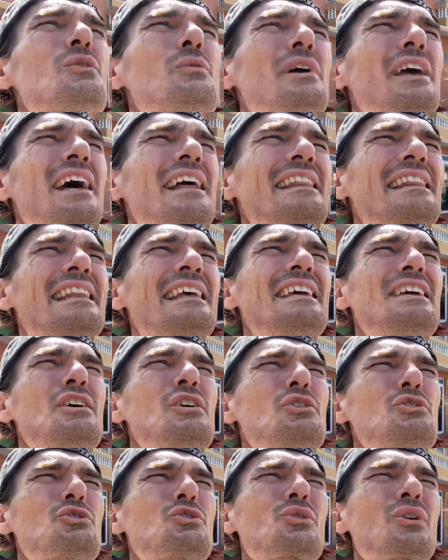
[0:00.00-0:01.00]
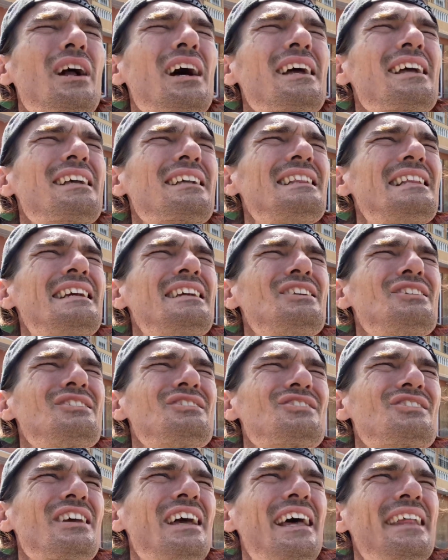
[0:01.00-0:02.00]
we at? Leo Dry Cleaners
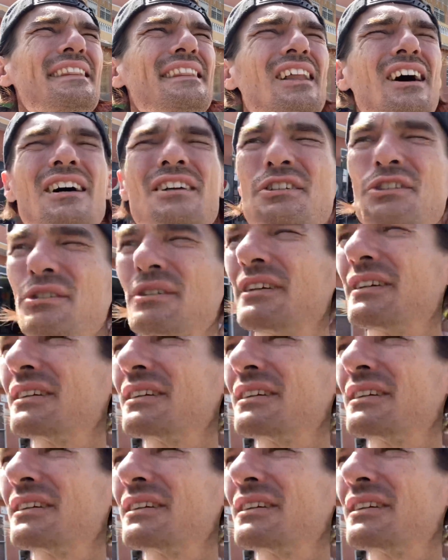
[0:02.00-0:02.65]
and Laundry.